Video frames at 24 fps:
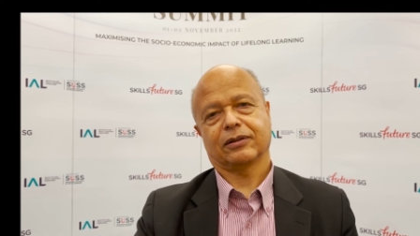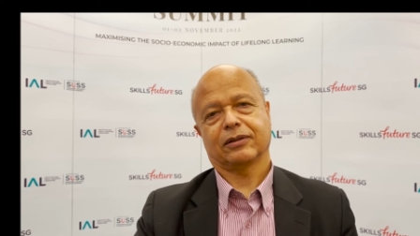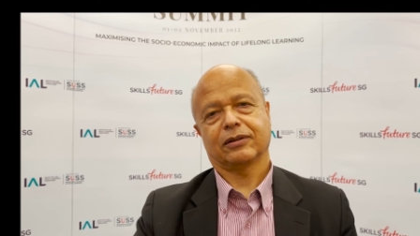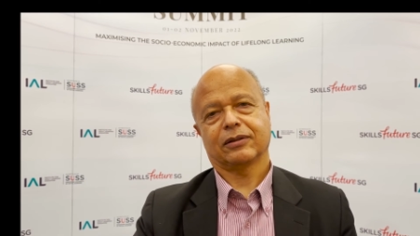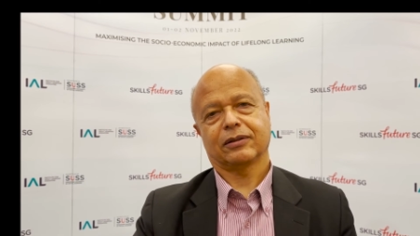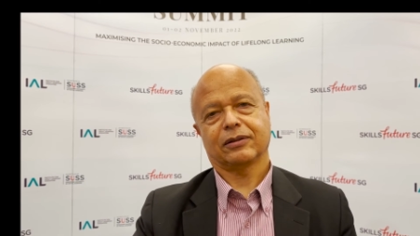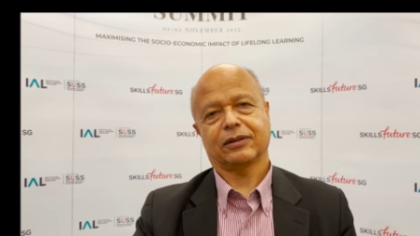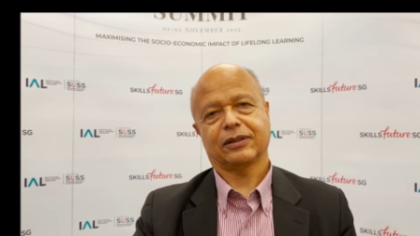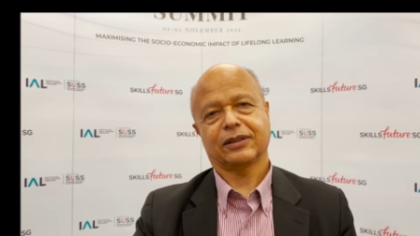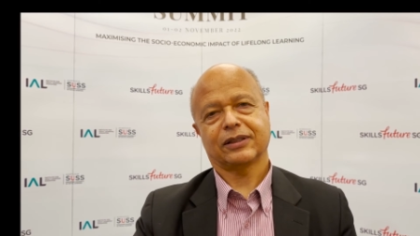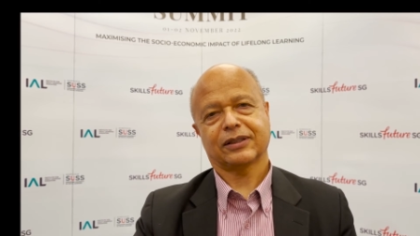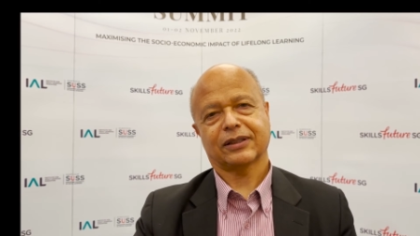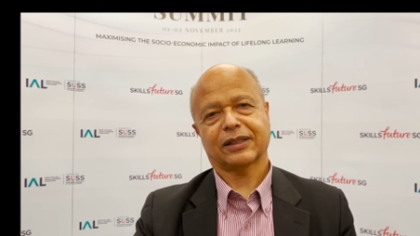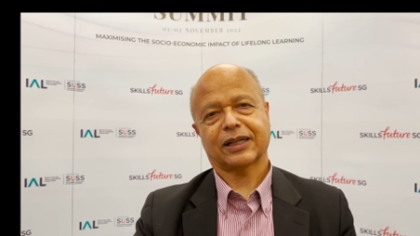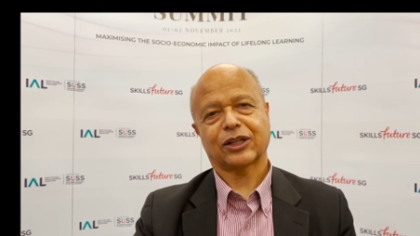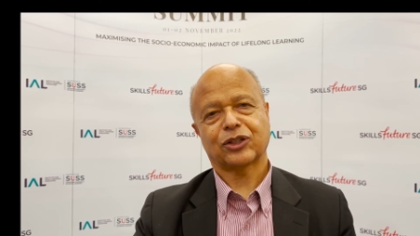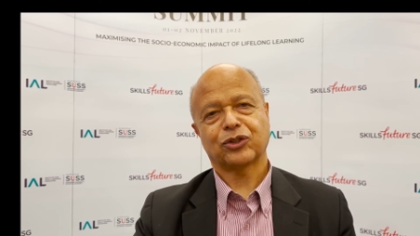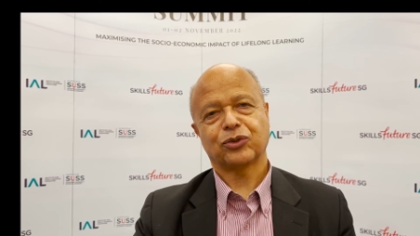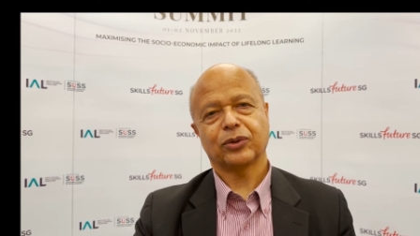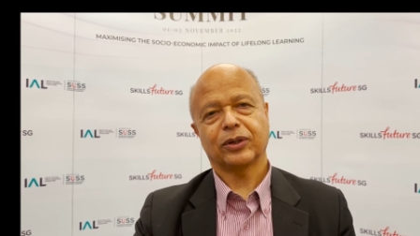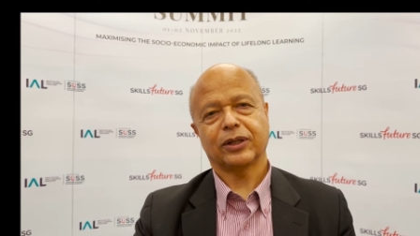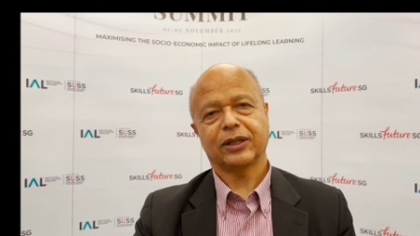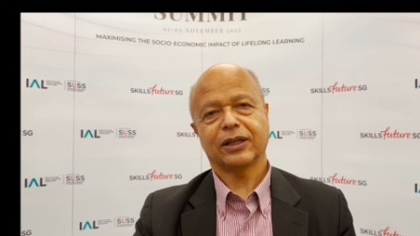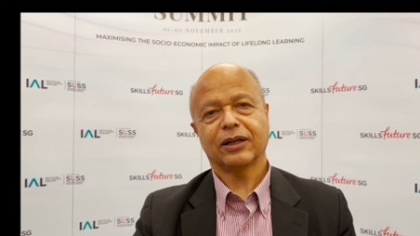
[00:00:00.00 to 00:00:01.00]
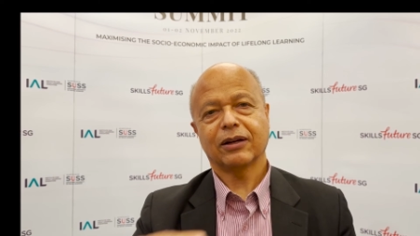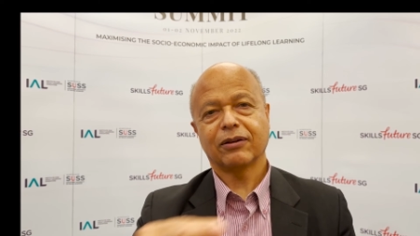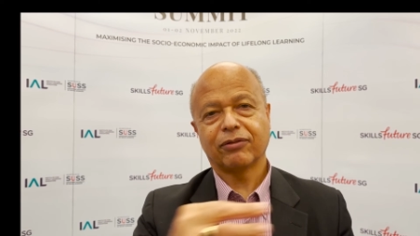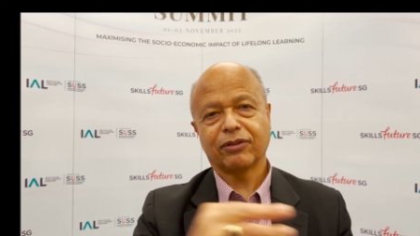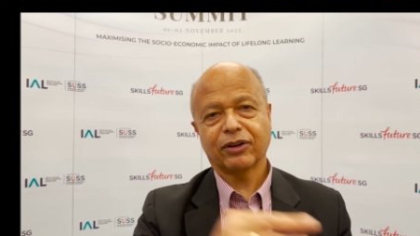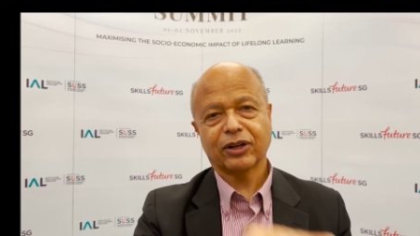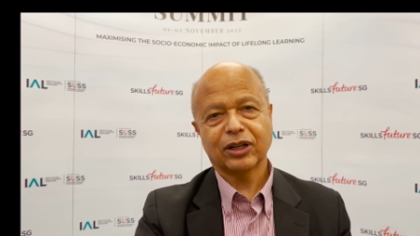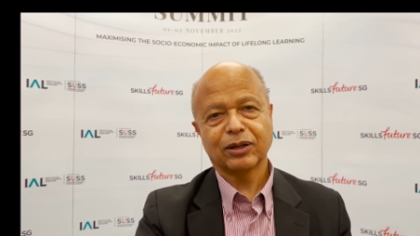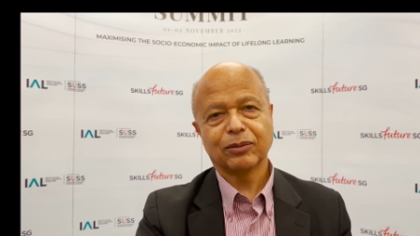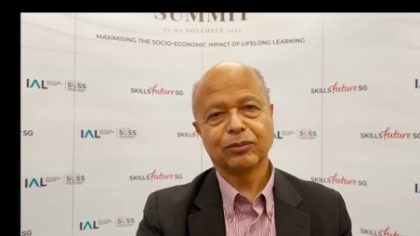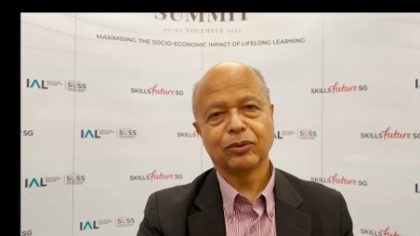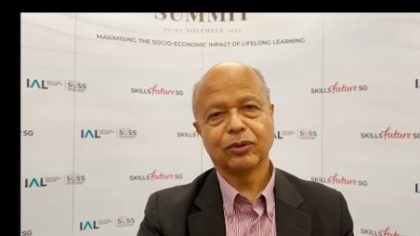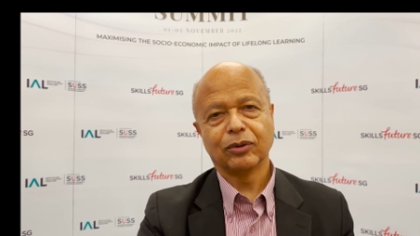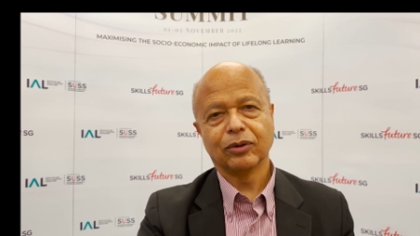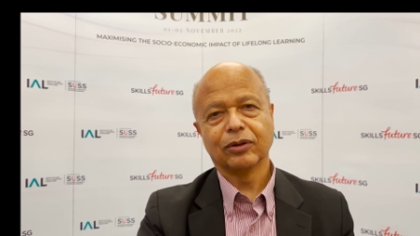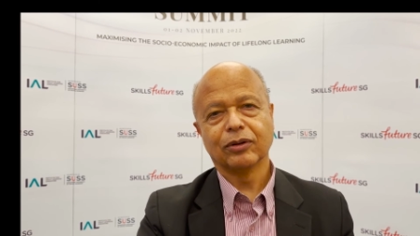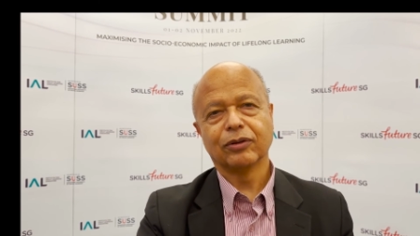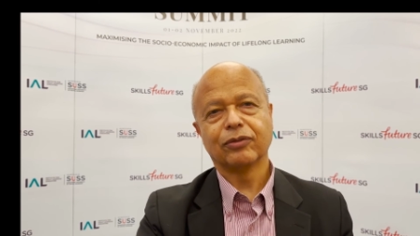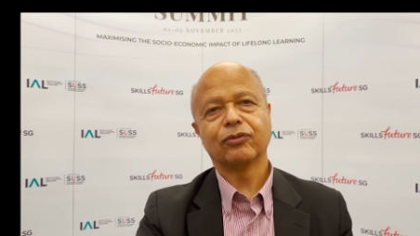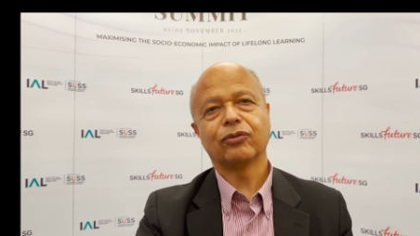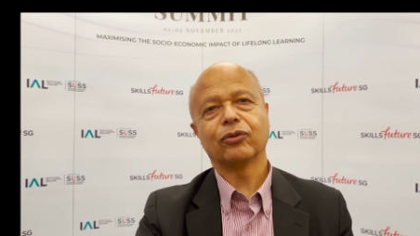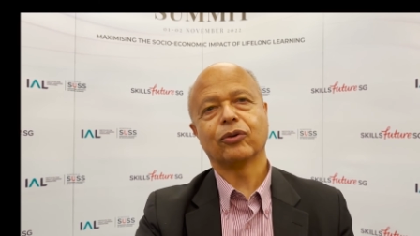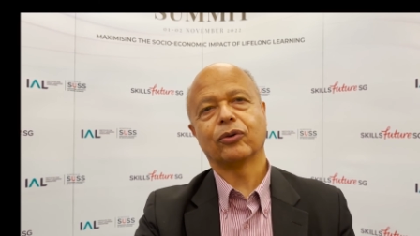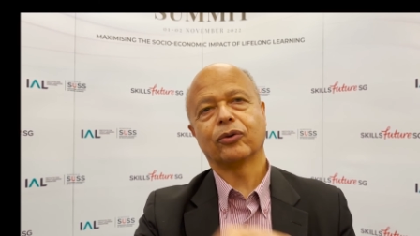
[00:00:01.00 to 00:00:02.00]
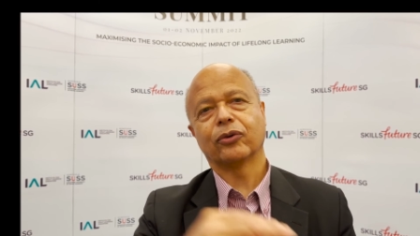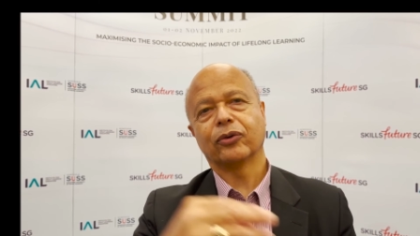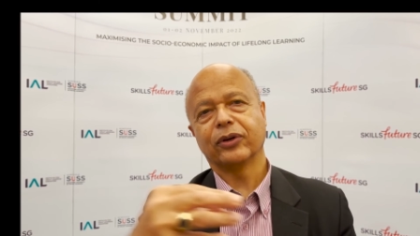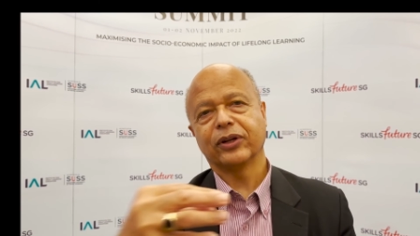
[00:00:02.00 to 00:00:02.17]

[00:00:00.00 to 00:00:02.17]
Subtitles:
is actually available for